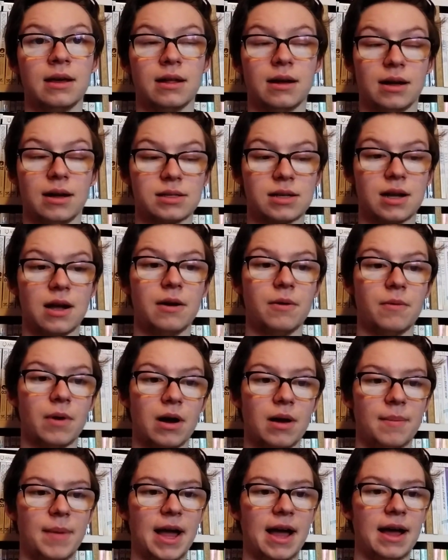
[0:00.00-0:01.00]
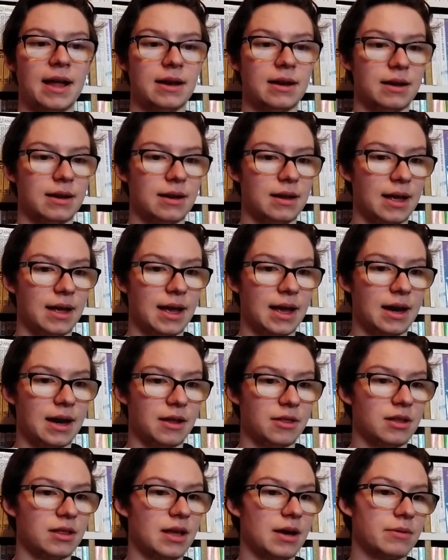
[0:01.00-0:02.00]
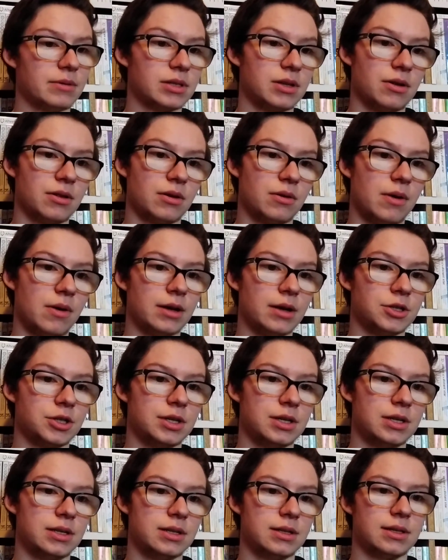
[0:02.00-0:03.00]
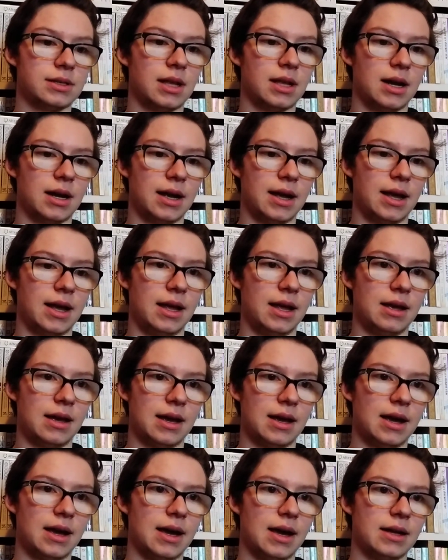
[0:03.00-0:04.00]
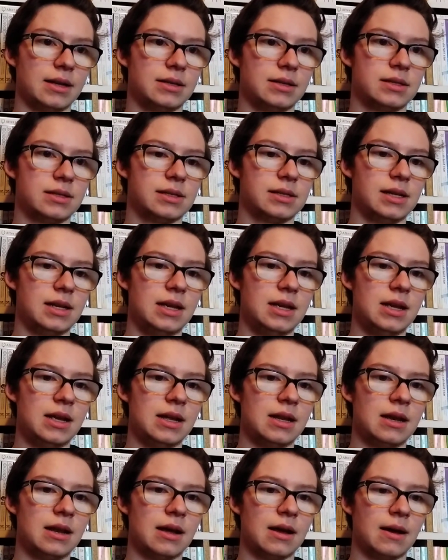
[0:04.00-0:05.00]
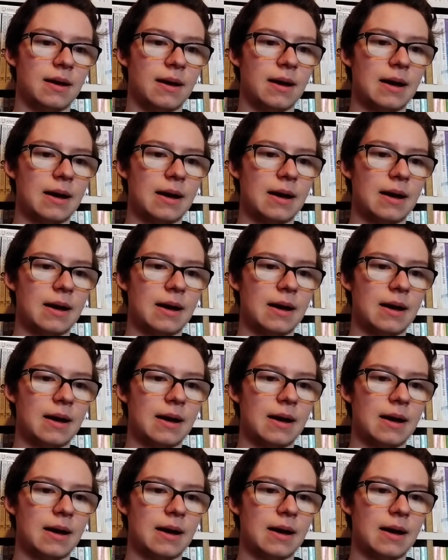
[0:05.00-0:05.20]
that's kind of where I'm at, and I think that was all the questions that I had seen.